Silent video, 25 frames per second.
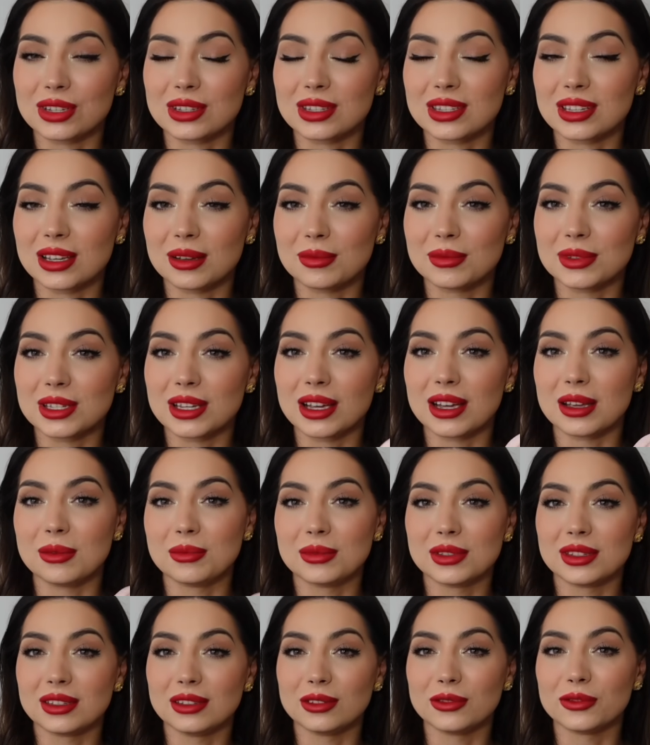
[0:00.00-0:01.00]

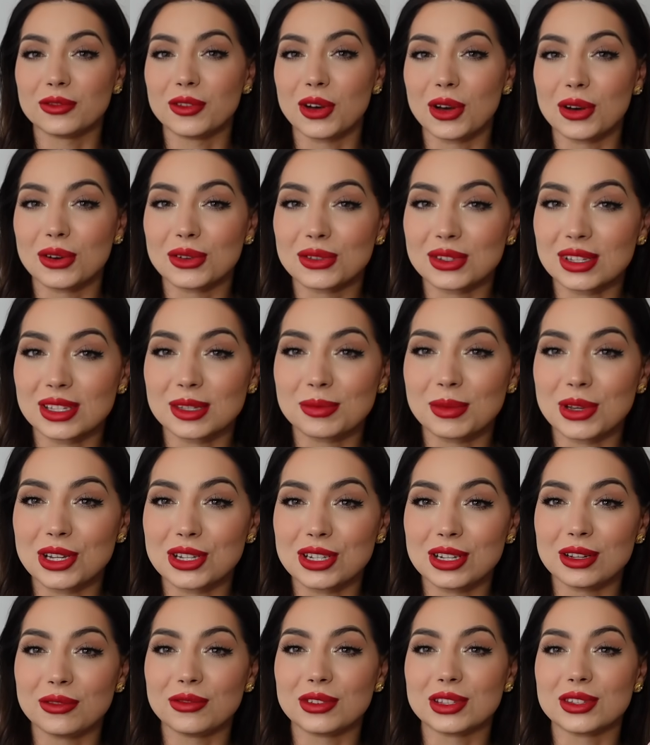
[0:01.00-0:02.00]
Sometimes it falls,
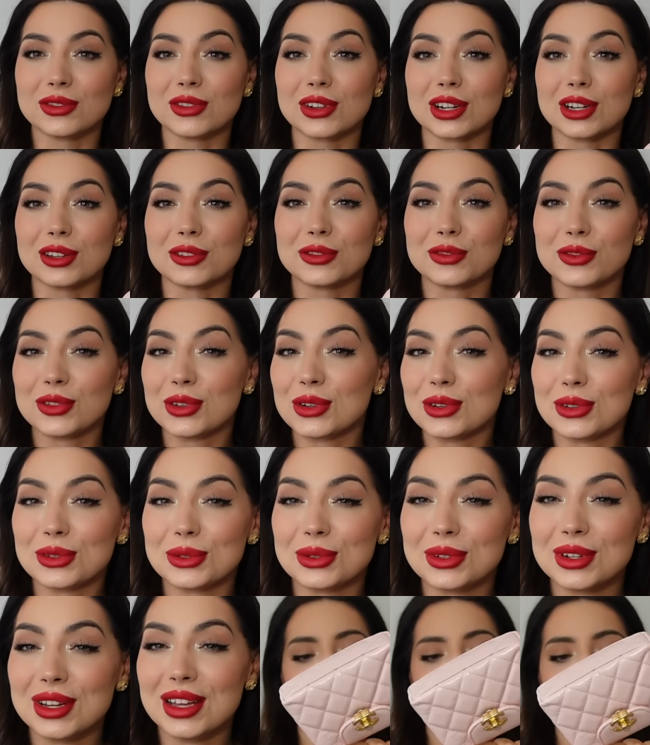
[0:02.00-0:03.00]
especially if it's very
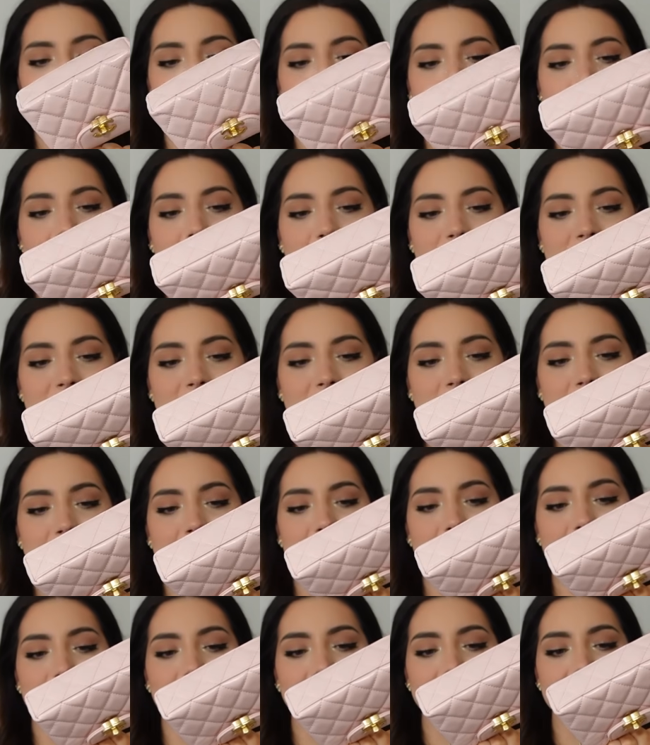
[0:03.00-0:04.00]
full, because the bottom is
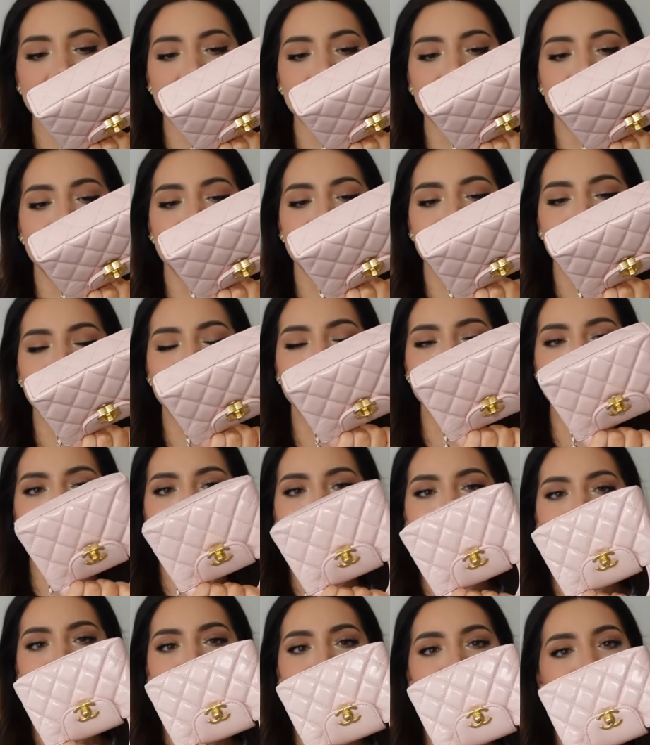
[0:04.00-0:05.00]
not
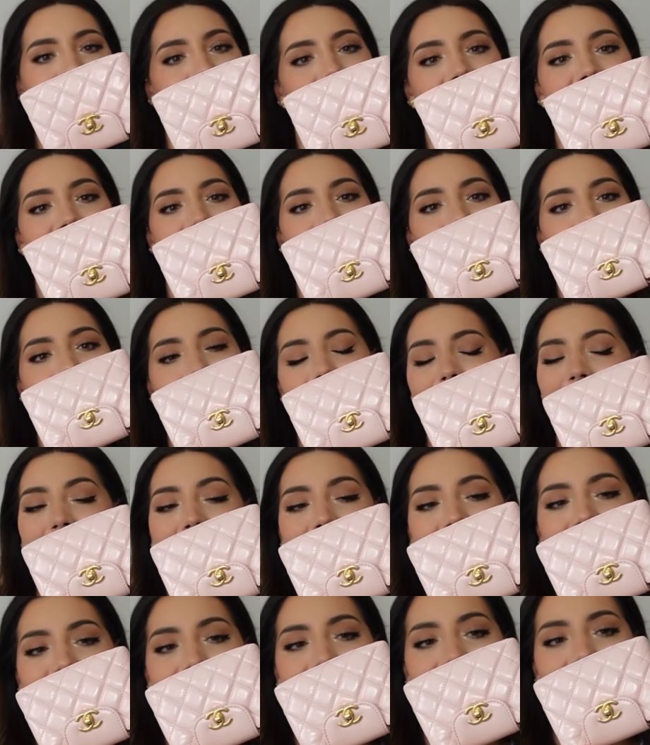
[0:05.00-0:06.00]
very
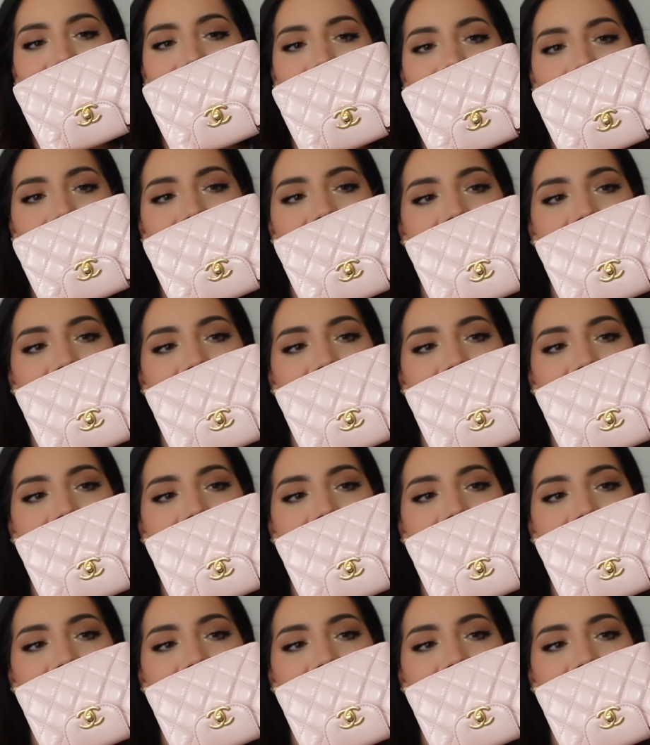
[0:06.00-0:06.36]
flat, I would